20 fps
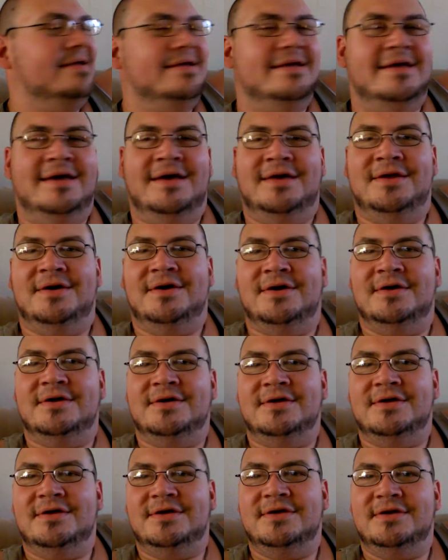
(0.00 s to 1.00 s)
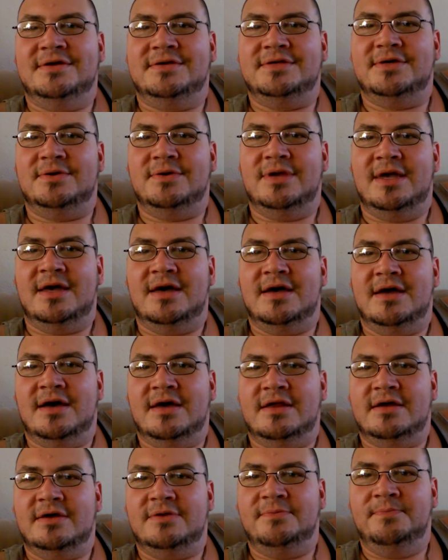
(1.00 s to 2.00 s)
And uh, so yeah, I
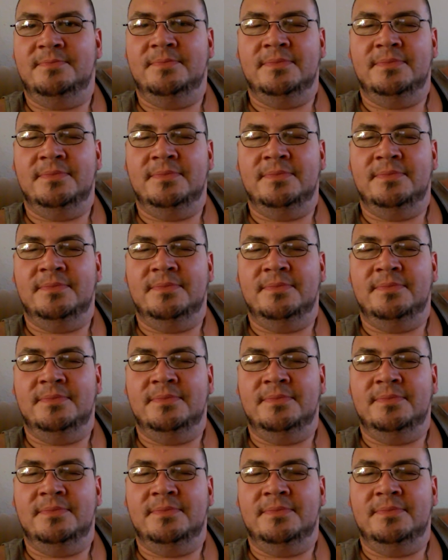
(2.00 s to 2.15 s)
gotta